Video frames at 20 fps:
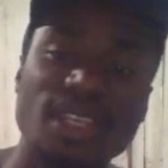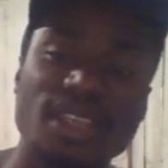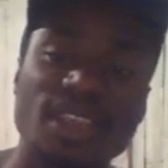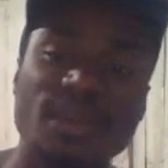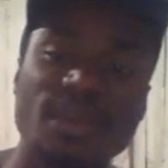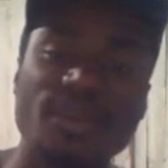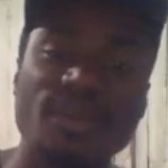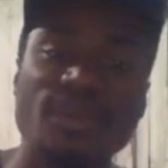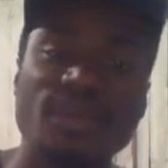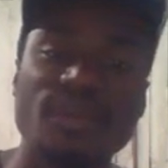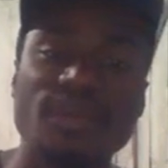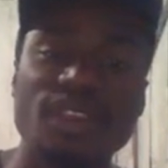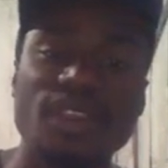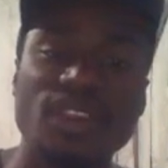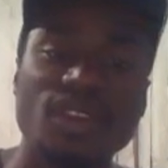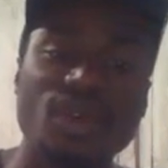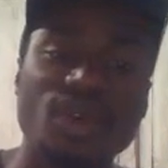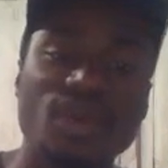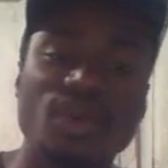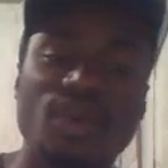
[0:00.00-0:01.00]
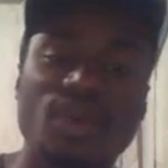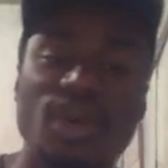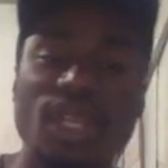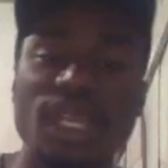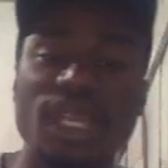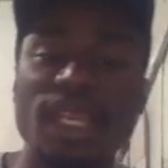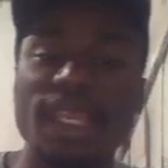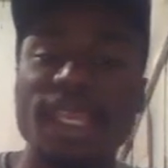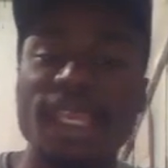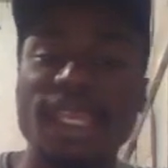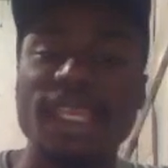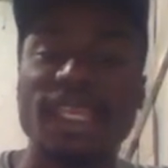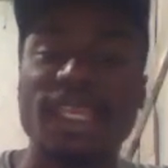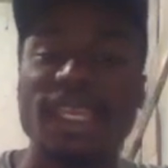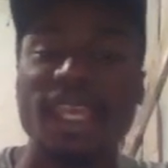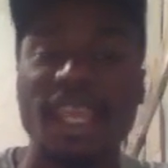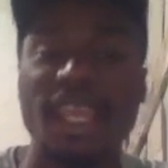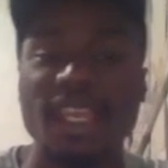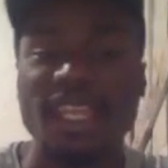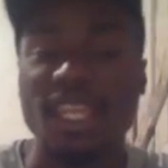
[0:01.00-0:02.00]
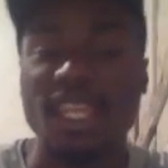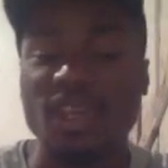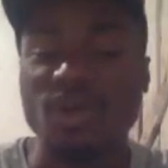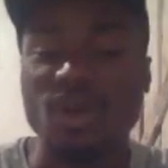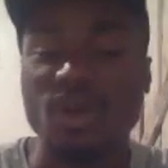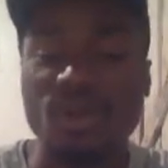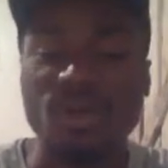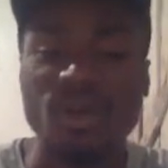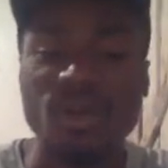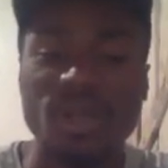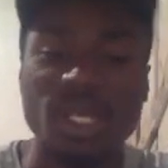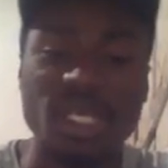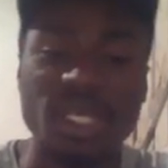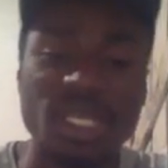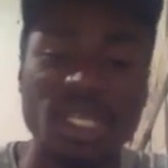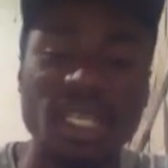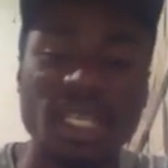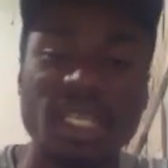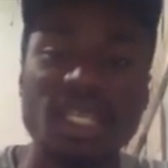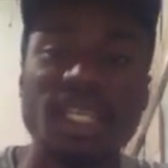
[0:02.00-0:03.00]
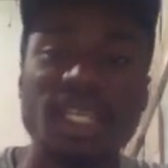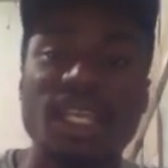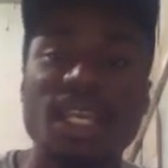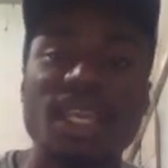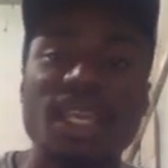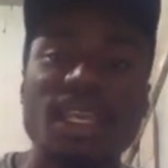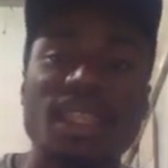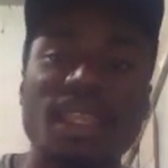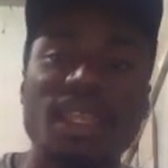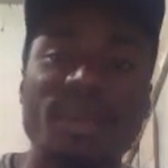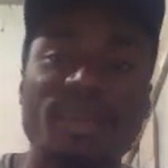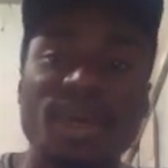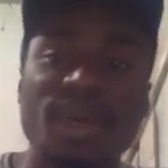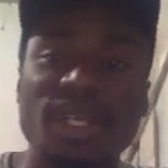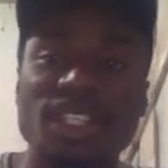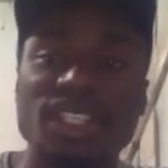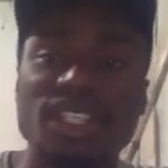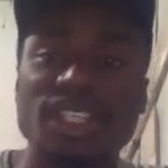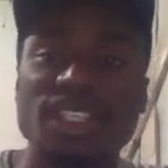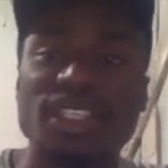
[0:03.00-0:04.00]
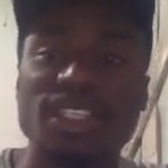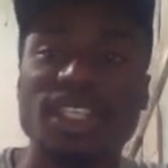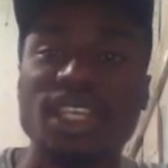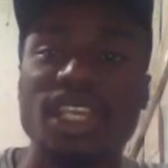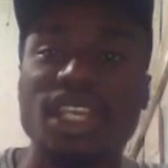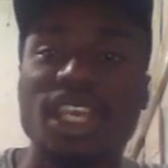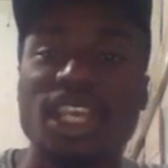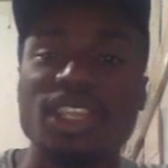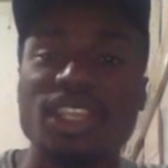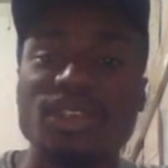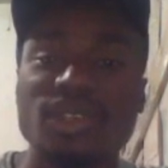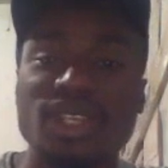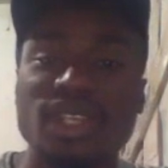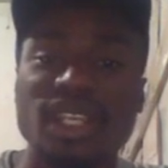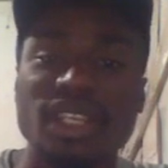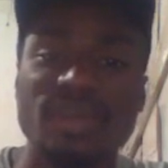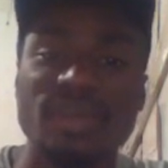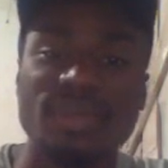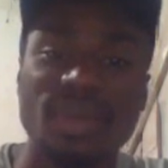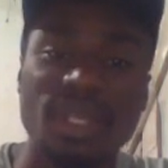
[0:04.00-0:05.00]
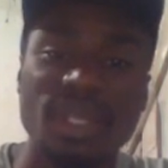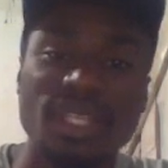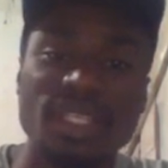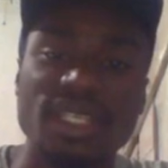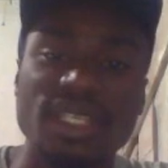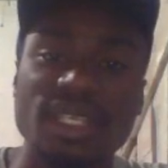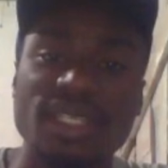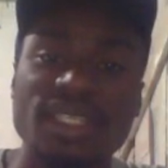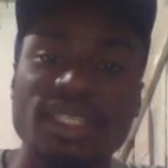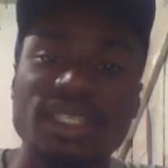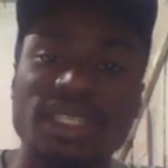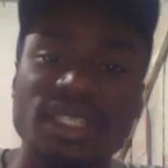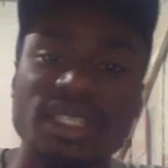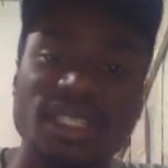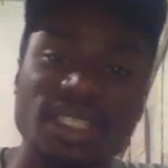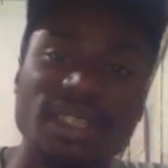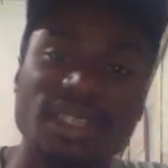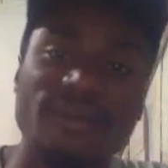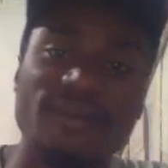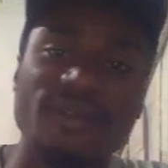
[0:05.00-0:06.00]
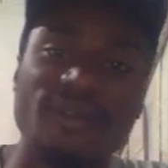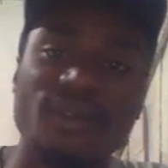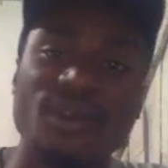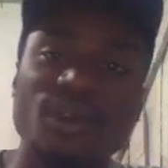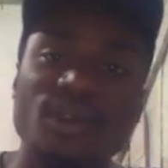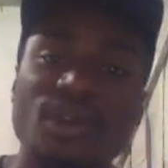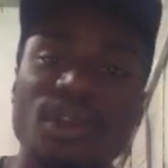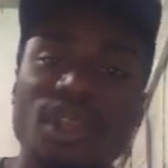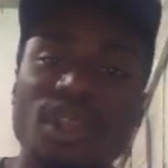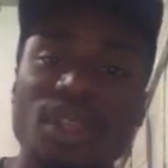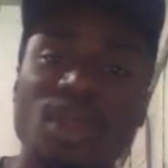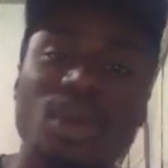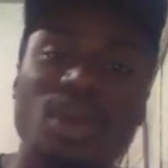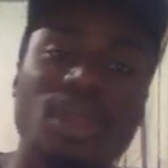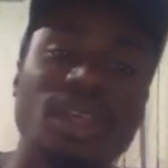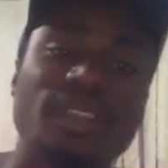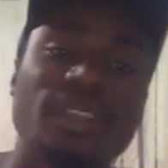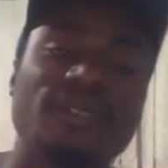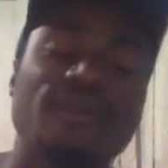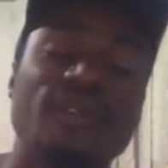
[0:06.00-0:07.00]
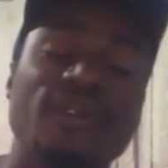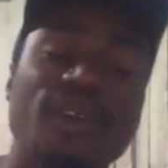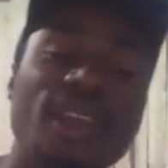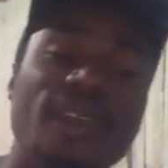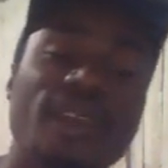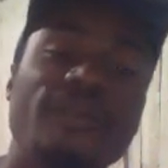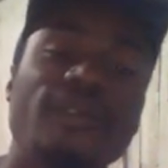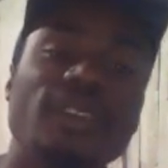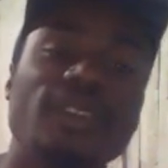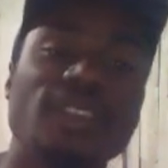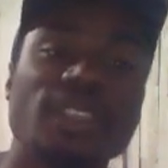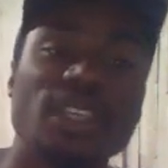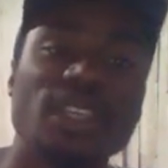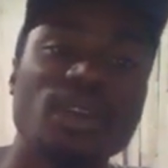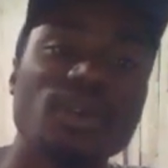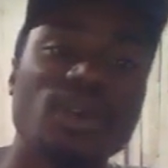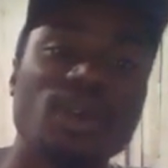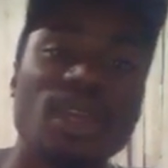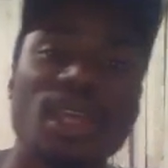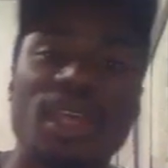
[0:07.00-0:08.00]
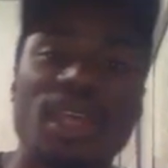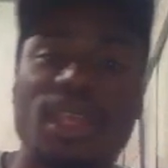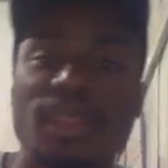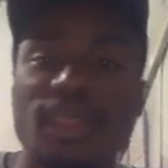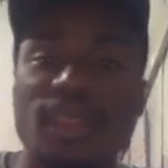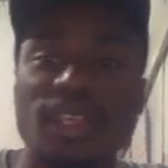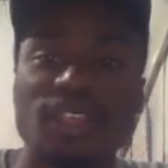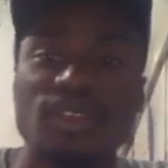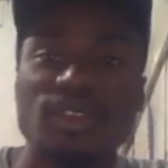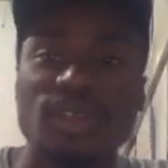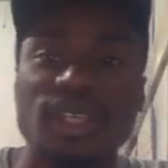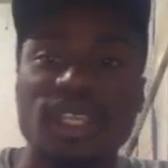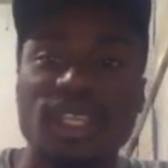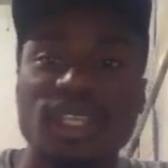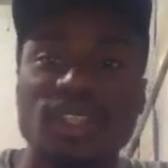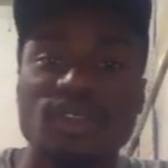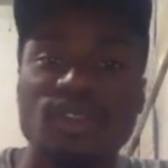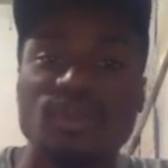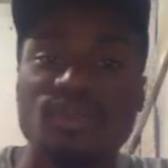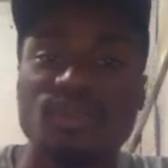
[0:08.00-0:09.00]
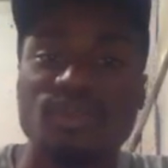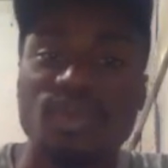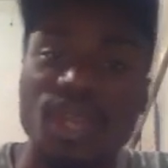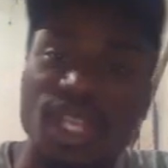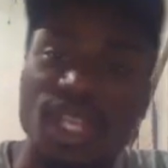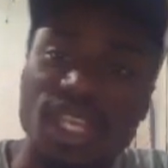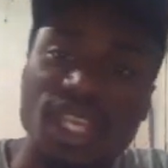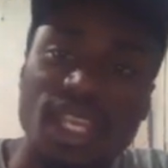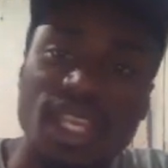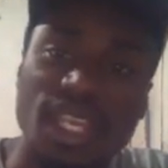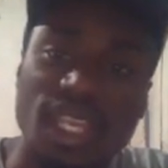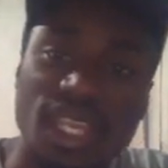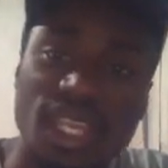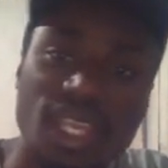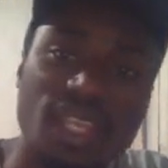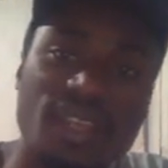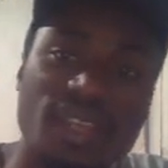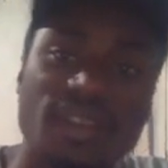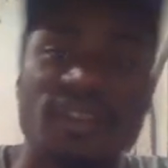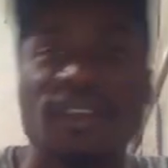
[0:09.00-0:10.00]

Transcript: them your link and they go through that link, they purchase, and you get paid $64 for every sale that you get to bring in.